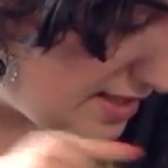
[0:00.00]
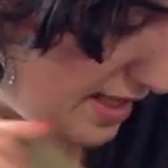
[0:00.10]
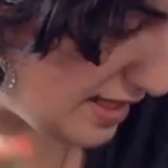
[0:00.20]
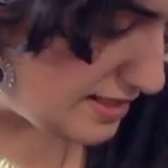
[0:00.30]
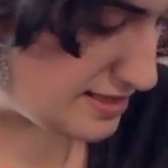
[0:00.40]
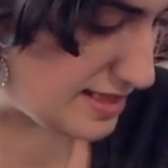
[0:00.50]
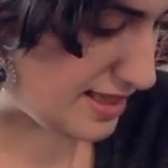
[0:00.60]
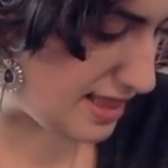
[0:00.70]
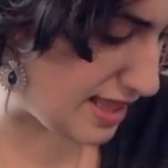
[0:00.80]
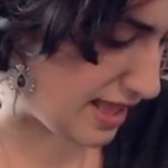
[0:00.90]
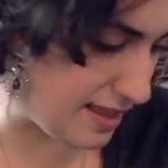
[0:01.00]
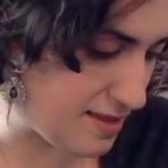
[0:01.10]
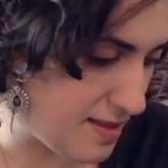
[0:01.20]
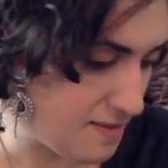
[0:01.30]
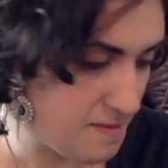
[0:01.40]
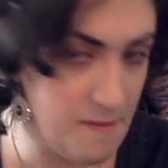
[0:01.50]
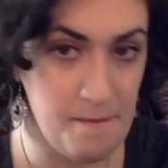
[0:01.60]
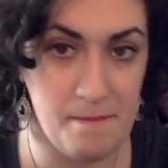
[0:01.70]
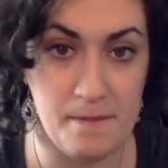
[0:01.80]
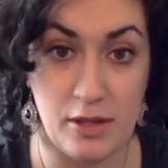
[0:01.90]
is the
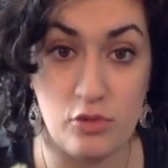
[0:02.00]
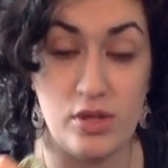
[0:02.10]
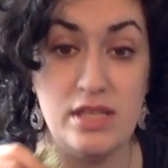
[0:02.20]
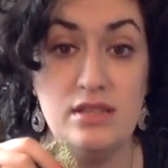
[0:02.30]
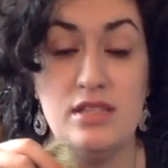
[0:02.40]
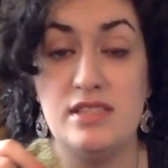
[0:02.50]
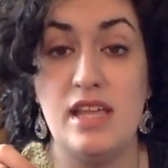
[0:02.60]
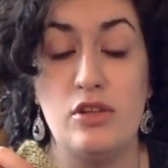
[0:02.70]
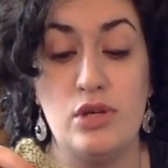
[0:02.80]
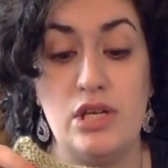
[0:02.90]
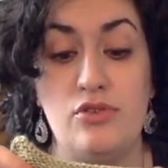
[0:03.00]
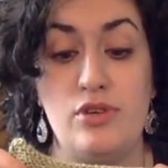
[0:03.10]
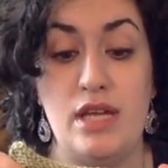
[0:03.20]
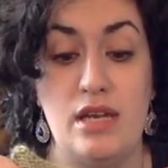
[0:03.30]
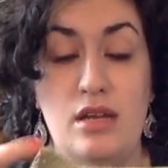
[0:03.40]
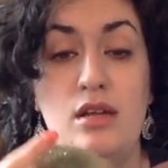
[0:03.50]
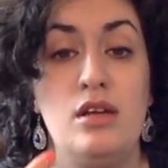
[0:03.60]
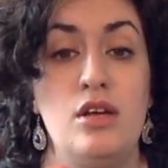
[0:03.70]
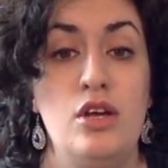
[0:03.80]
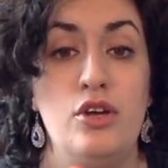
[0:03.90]
green, the celery green
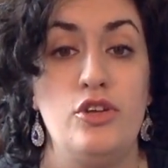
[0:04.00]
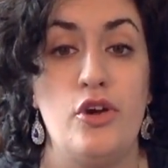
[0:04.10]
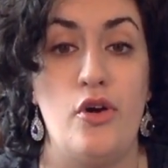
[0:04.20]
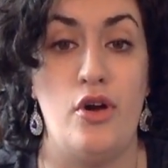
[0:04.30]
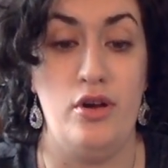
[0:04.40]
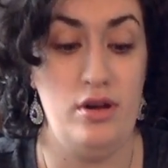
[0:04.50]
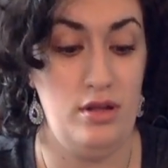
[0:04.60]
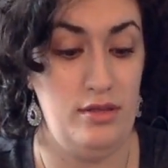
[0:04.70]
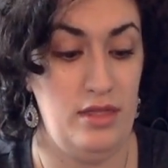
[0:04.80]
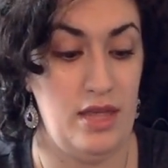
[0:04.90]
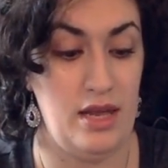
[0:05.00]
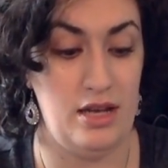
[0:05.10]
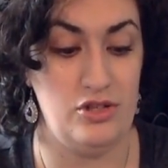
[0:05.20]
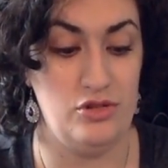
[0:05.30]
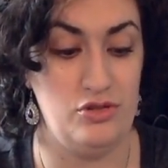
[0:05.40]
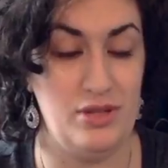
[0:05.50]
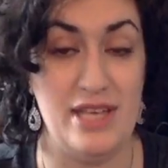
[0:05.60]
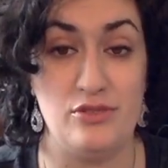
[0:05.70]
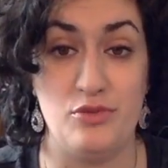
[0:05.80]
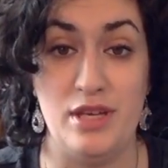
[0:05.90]
yarn that I showed you
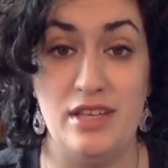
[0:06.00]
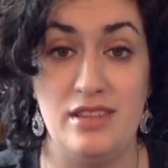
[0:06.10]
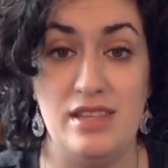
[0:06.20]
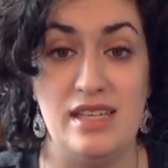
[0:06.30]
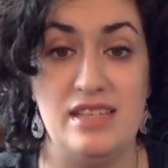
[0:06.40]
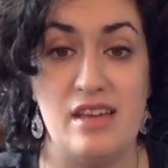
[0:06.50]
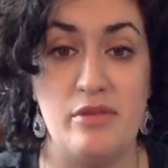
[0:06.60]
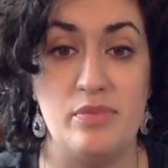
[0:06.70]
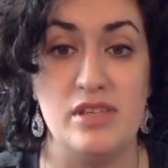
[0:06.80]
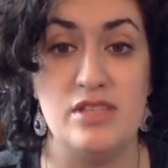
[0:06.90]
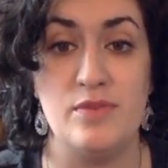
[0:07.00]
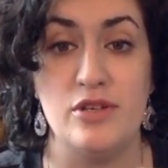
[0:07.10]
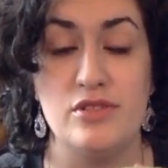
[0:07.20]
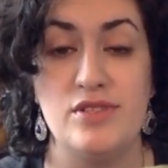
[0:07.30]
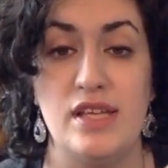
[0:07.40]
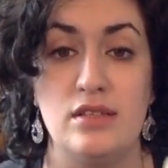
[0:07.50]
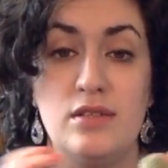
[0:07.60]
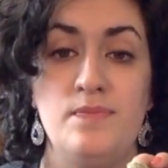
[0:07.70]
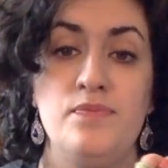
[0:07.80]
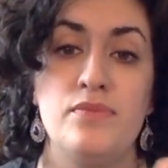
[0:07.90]
last week, the Debbie Bliss Pure Silk.
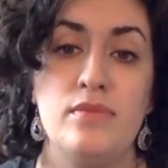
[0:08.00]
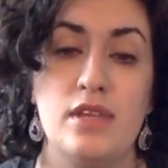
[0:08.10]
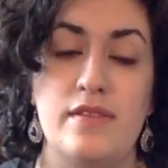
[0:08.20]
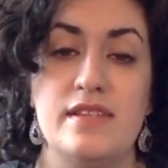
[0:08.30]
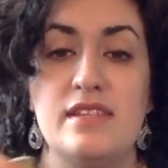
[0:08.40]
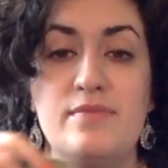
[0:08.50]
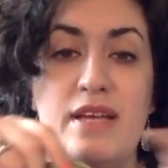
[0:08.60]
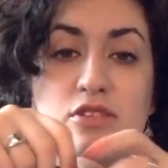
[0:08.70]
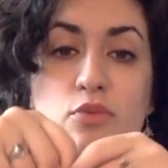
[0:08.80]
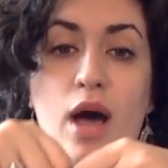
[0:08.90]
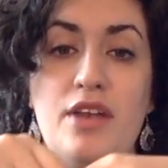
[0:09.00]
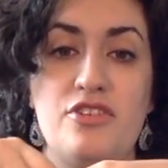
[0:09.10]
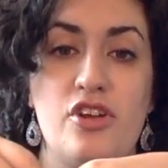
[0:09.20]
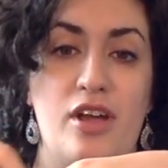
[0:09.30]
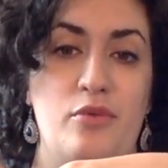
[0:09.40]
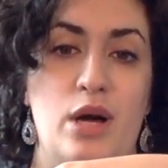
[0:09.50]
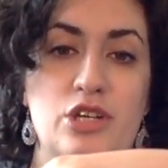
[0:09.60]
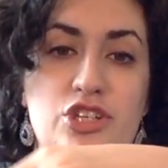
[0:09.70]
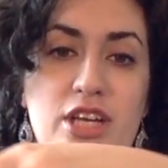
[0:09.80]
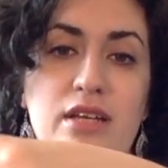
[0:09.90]
And this is my swatch. I
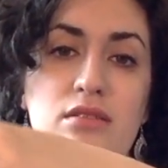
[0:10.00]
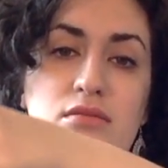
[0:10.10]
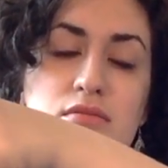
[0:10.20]
washed it.